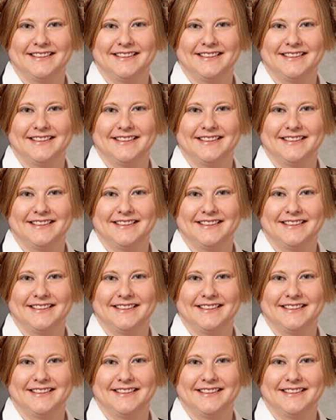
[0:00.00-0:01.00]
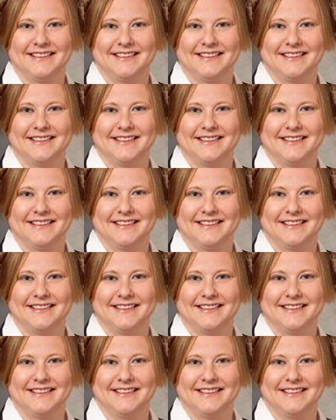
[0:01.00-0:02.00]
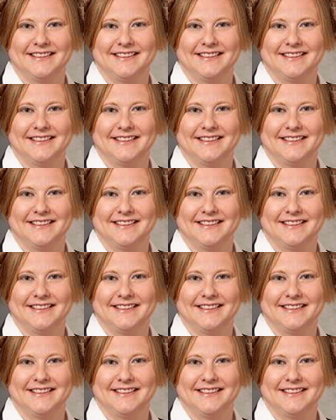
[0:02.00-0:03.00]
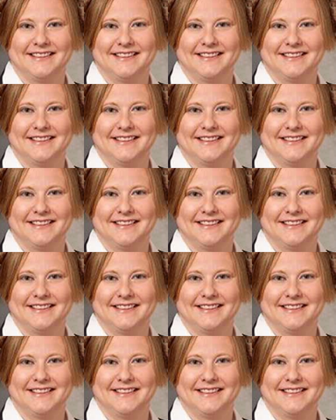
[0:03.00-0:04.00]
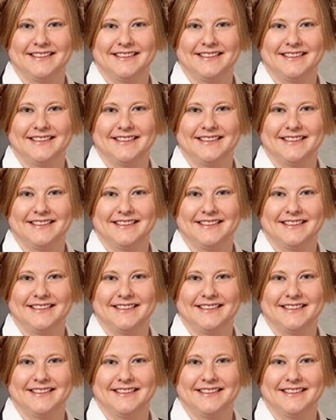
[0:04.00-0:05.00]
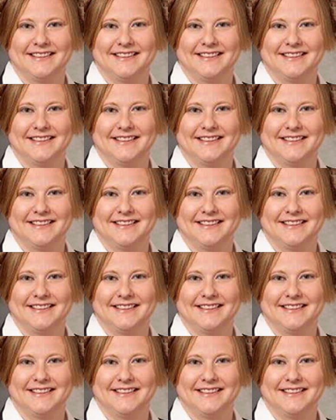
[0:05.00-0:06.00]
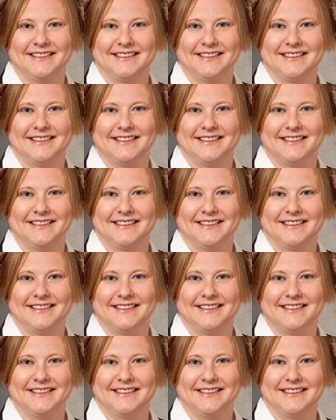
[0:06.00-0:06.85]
[no speech]